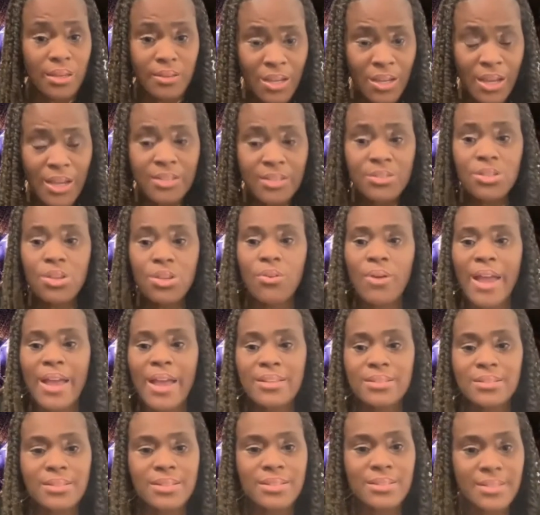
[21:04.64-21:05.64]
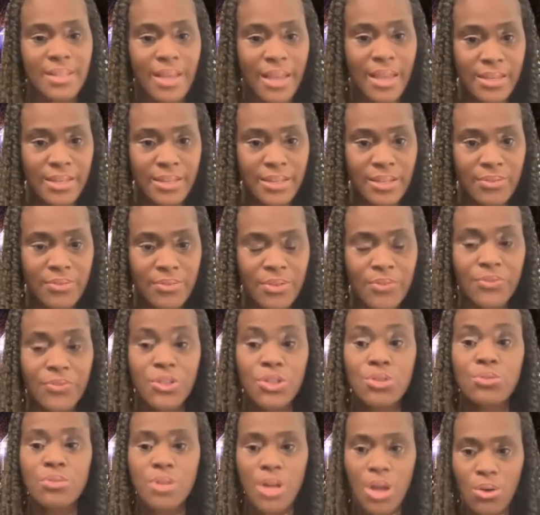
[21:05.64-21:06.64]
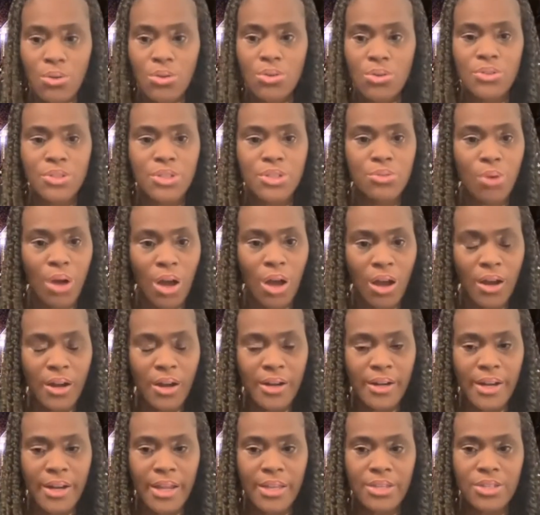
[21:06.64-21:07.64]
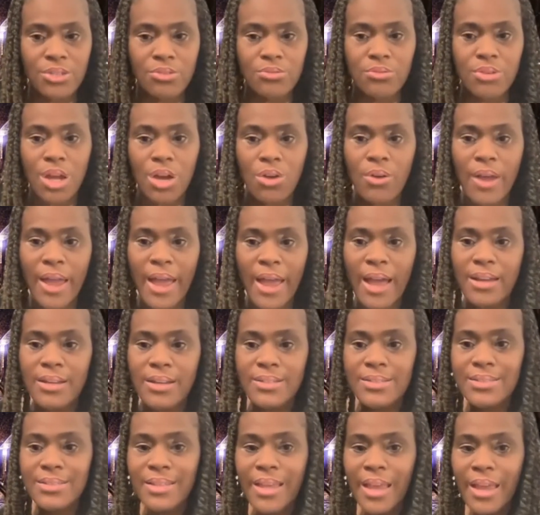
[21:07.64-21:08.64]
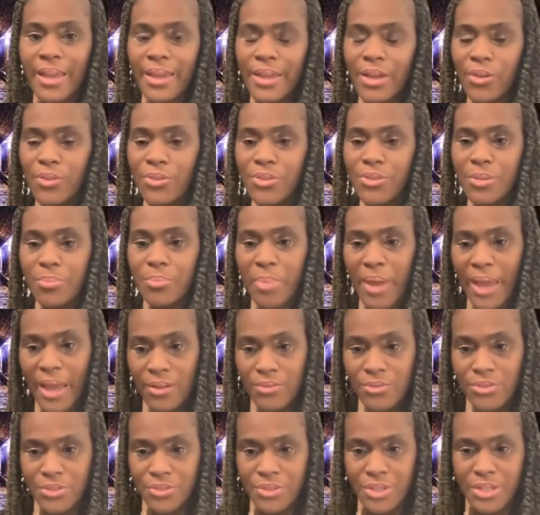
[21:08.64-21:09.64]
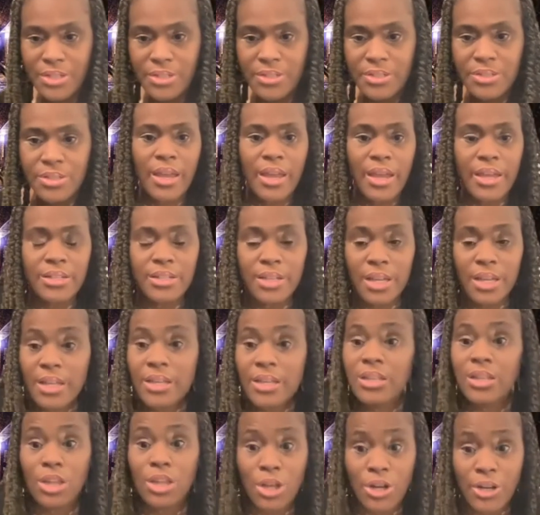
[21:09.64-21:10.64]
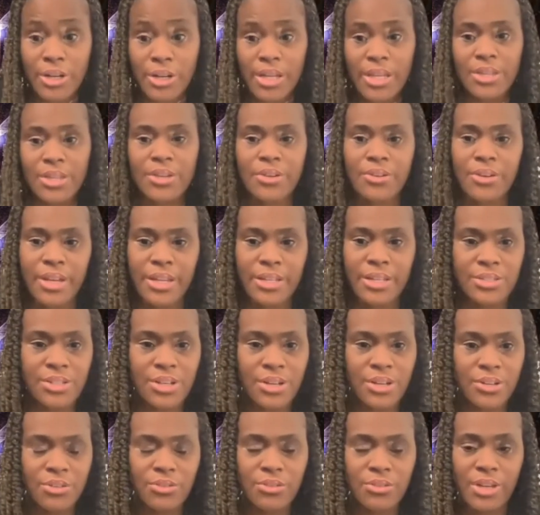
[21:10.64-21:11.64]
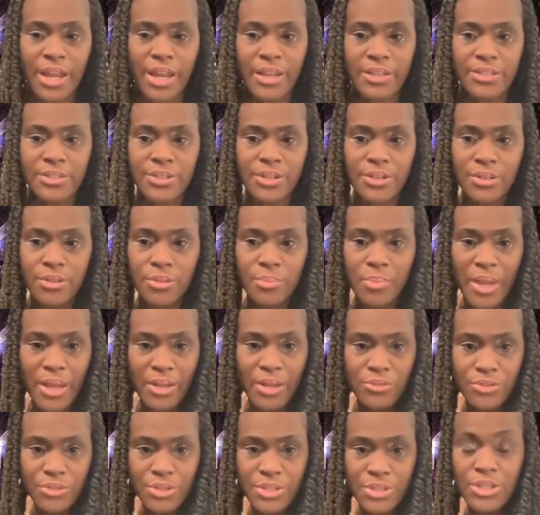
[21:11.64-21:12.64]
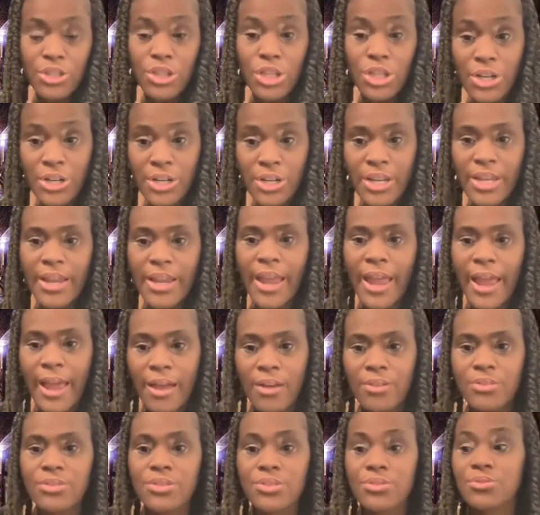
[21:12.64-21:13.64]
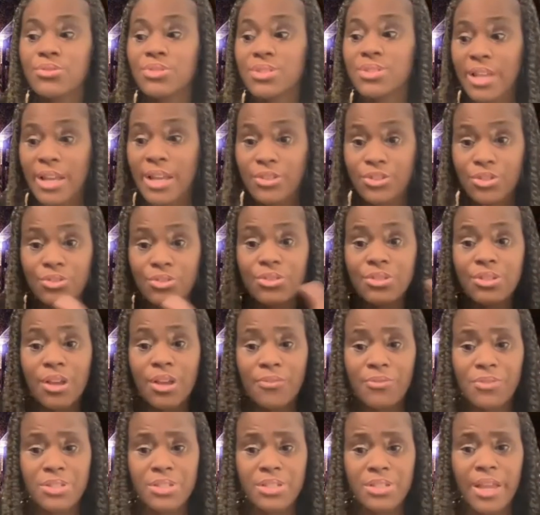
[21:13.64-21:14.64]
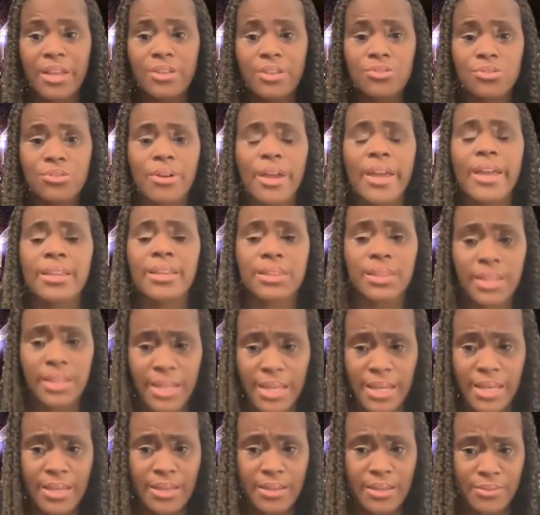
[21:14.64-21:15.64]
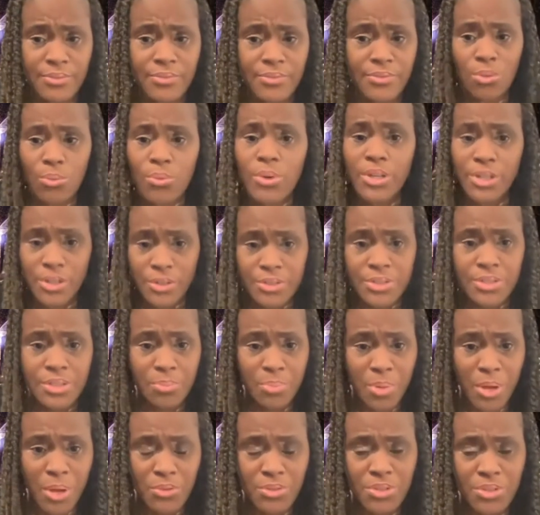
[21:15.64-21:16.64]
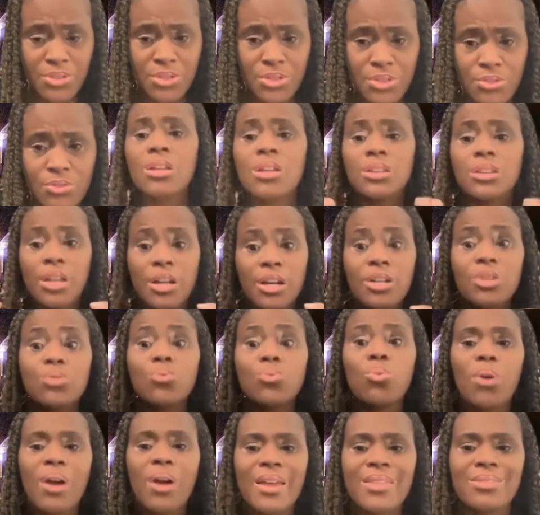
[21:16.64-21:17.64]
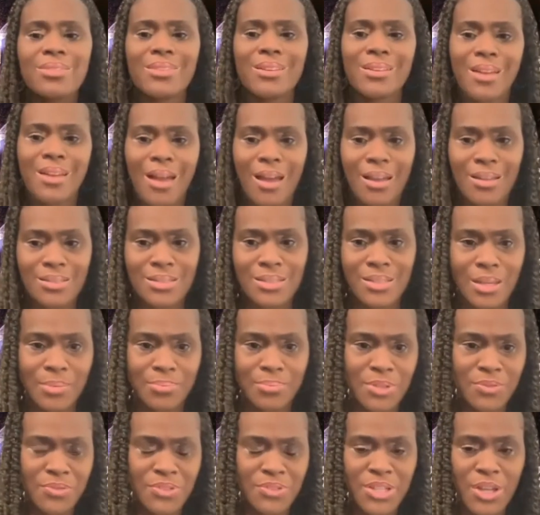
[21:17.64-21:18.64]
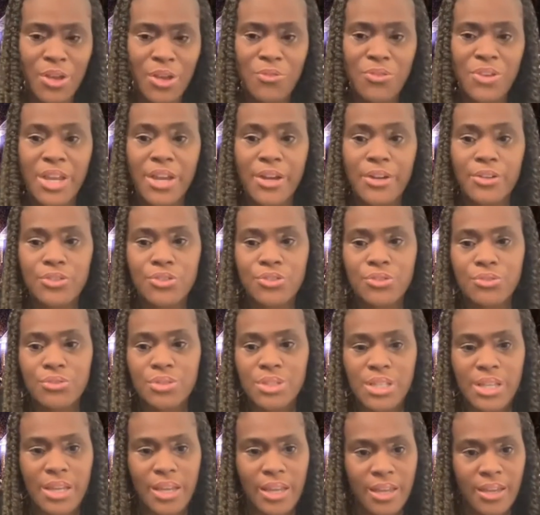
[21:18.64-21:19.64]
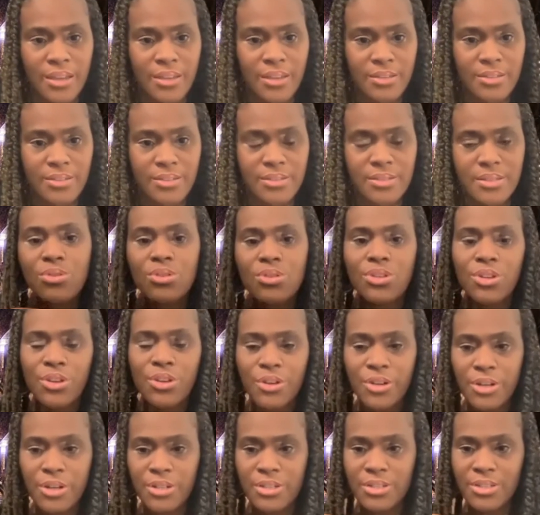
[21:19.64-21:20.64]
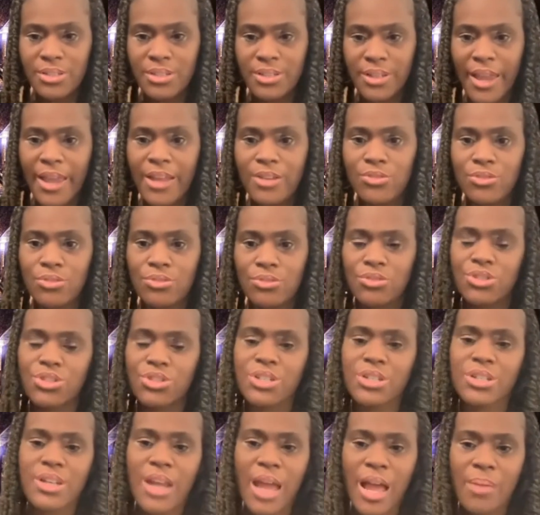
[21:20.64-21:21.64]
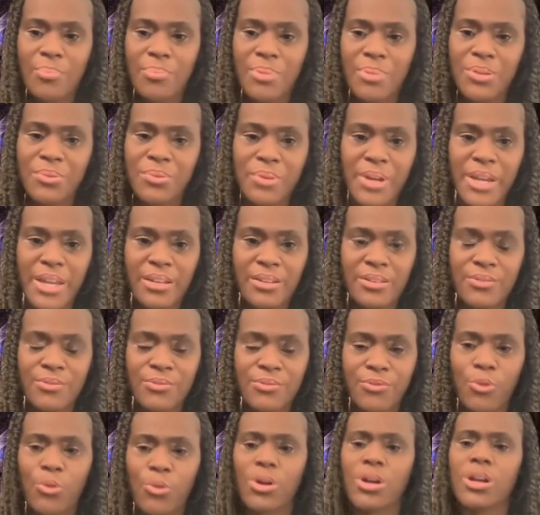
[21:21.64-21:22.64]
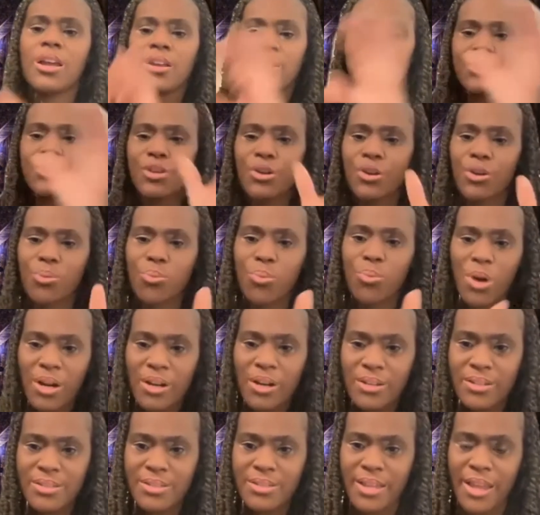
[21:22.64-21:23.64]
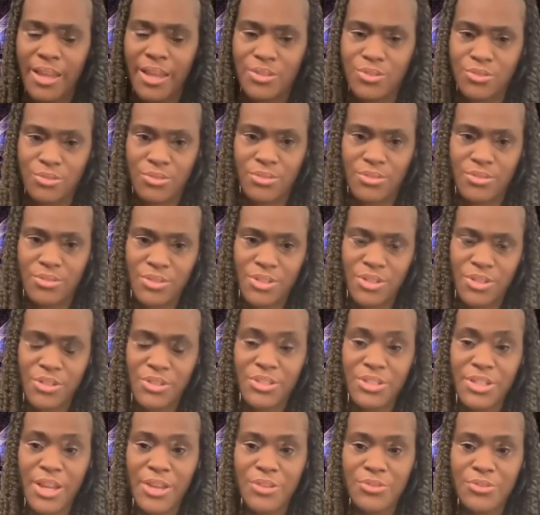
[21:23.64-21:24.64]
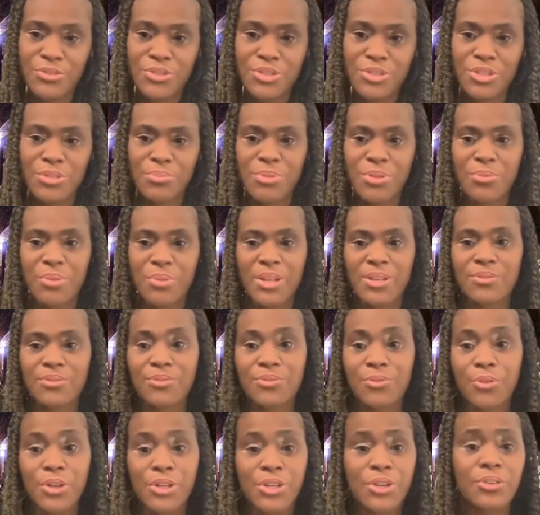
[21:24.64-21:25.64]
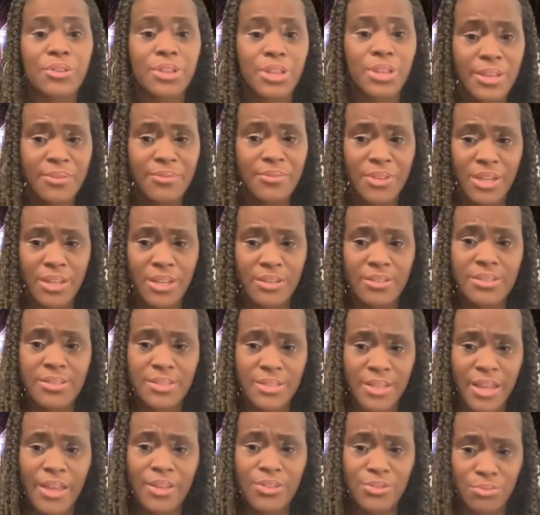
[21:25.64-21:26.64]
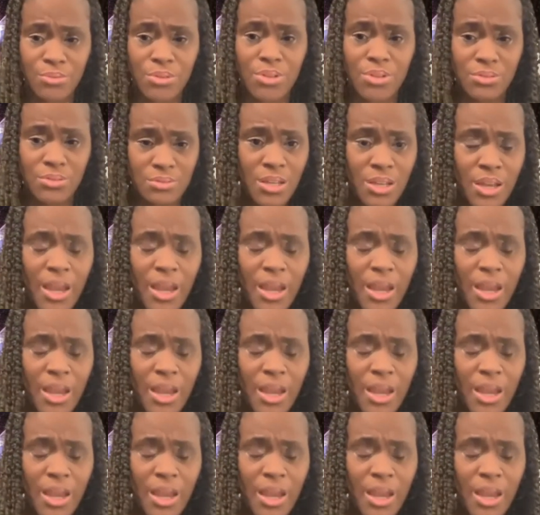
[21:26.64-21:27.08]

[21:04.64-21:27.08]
And so, as an executive, if you know who you are and you know how to set healthy boundaries, and in learning your internal and external boundaries, learning how to set yourself a schedule and leave when you're supposed to, learn what the concept of self care truly is. Your schedule should not be written for your work schedule. Your schedule should be written for your living schedule.